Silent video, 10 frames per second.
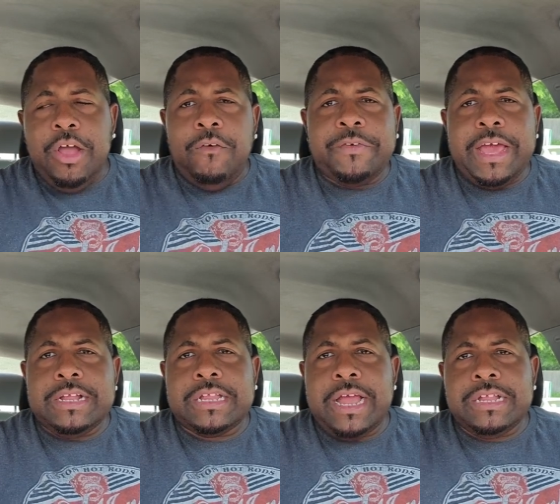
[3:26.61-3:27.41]
don't forget
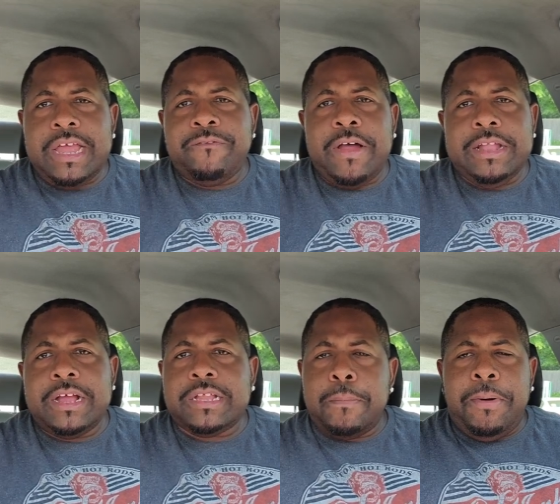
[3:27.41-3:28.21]
to stay safe out
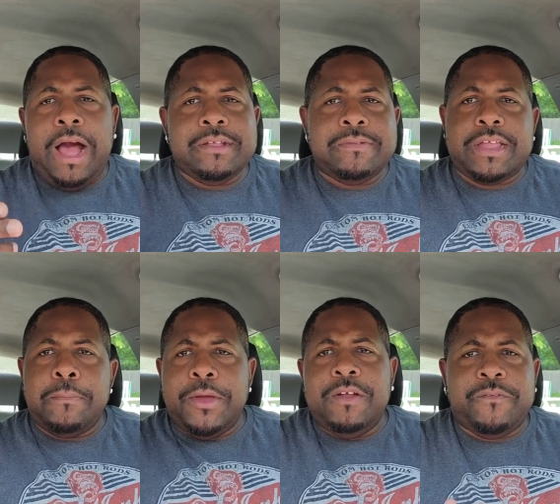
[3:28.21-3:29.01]
there, stay positive, stay
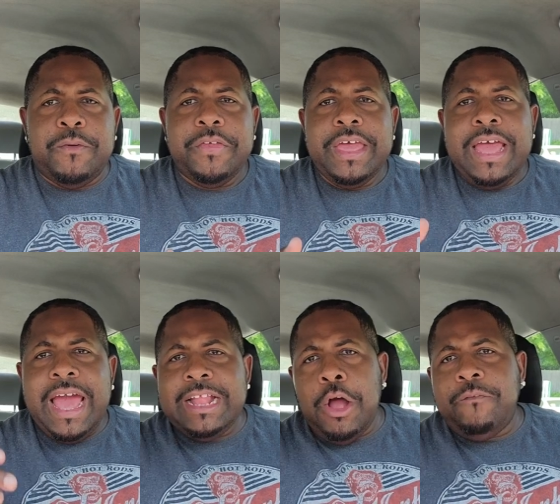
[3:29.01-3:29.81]
beautiful.
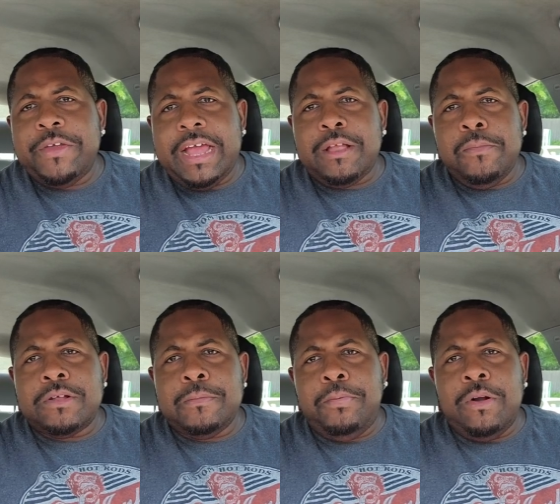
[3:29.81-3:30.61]
And don't forget, the
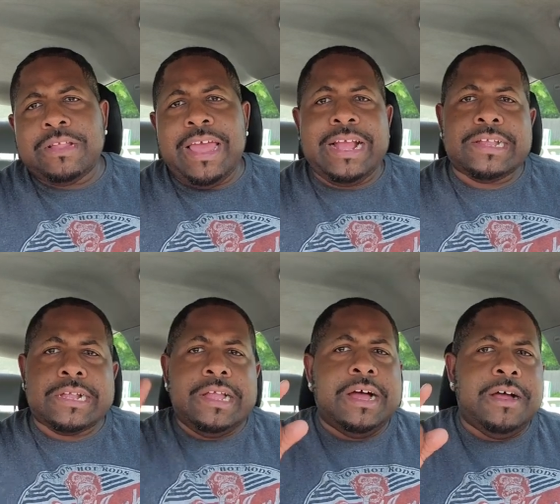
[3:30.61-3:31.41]
most important thing is
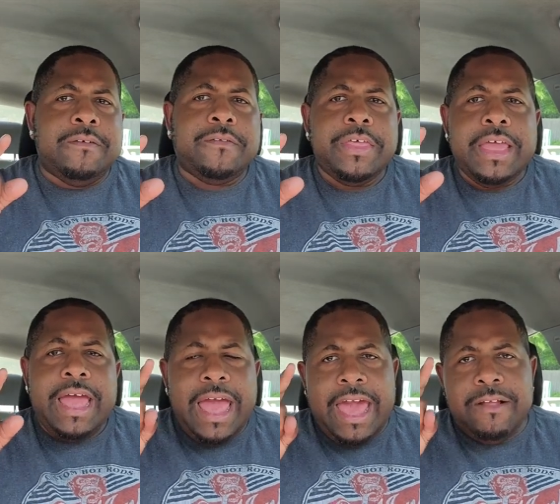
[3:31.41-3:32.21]
love
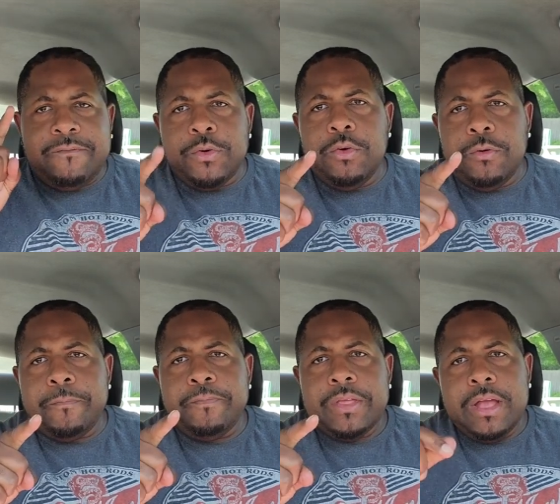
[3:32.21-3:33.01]
and food.
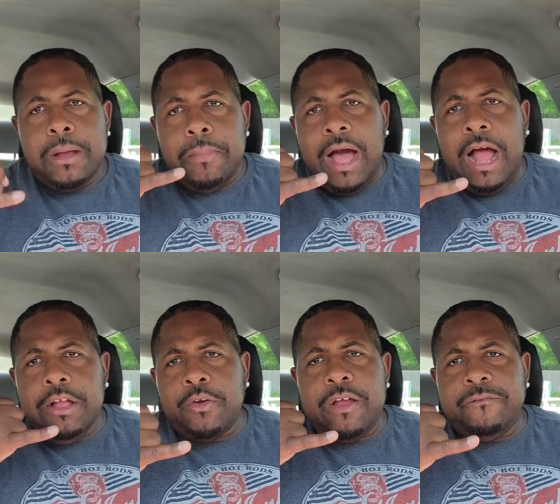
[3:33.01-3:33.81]

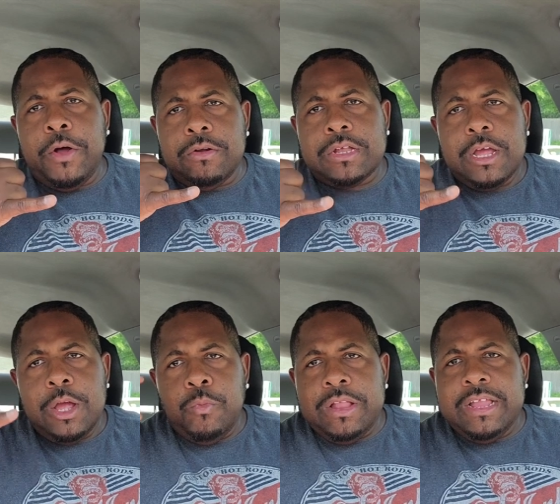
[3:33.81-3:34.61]
Mahalo, great folks.
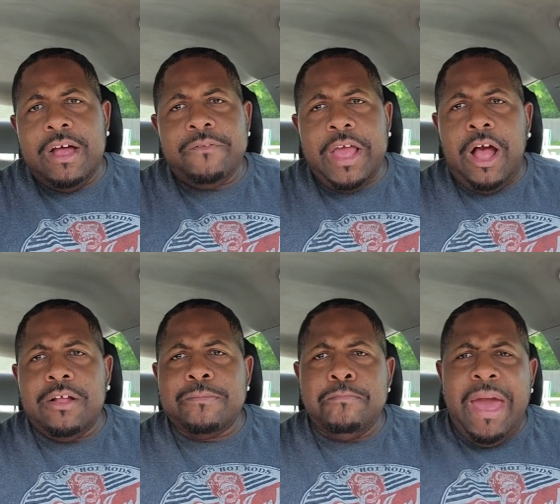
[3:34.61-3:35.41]
We love
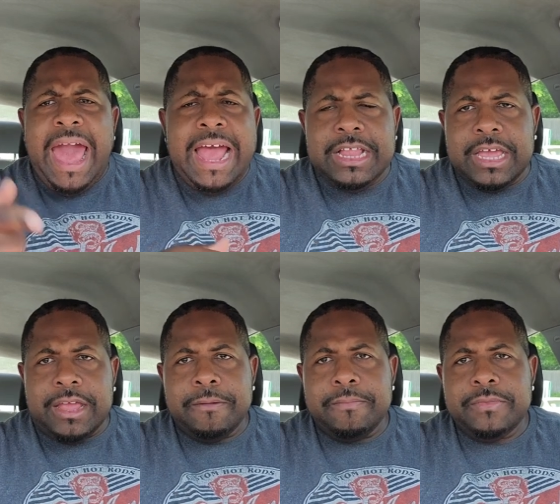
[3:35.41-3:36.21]
y'all madly.
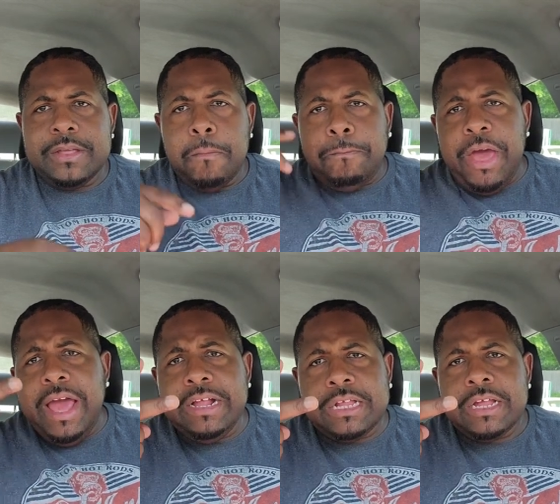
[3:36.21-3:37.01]

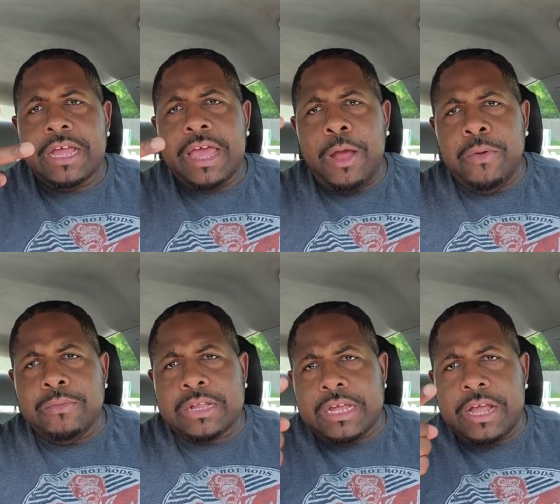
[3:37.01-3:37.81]
Peace, and we
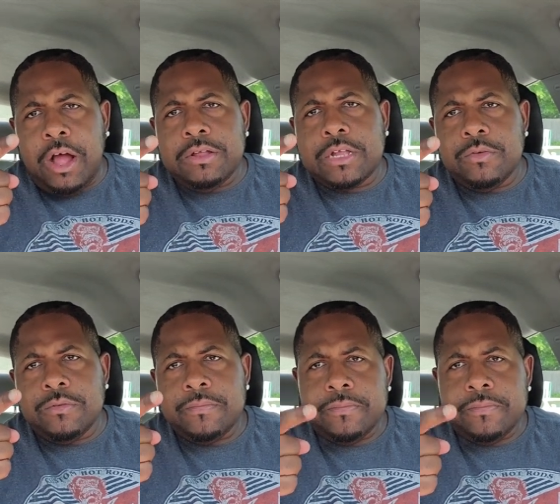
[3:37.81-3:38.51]
will see y'all soon.